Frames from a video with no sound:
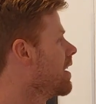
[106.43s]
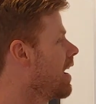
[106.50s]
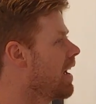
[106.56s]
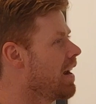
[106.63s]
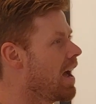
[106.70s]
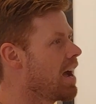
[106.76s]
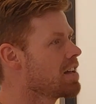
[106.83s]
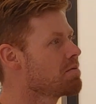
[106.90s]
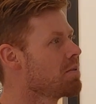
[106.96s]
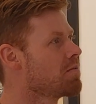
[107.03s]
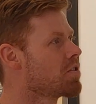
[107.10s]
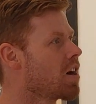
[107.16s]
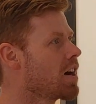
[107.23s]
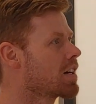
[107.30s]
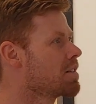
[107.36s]
And as
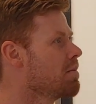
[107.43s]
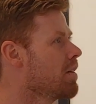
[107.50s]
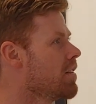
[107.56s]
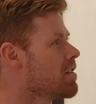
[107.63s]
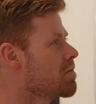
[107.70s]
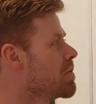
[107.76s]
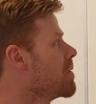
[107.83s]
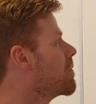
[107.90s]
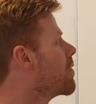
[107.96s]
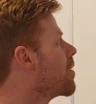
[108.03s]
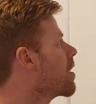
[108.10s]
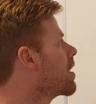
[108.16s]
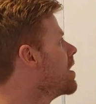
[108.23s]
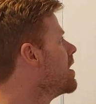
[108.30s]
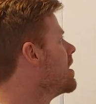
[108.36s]
we've talked about this
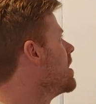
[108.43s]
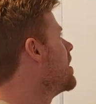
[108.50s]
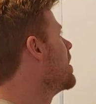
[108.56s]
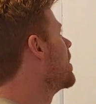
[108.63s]
before,